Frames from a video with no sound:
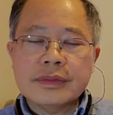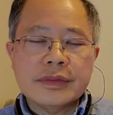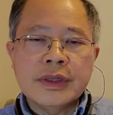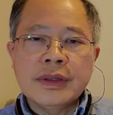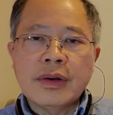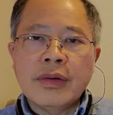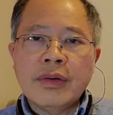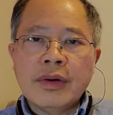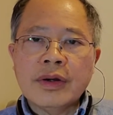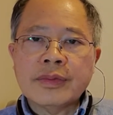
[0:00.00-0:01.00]
in
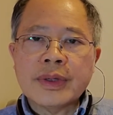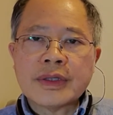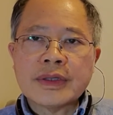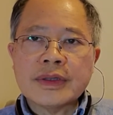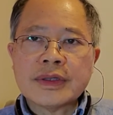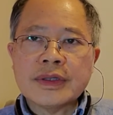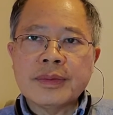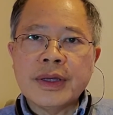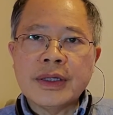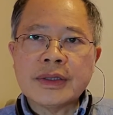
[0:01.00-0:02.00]
all of President's
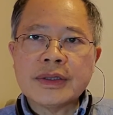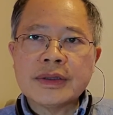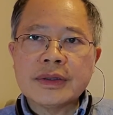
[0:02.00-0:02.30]
debates,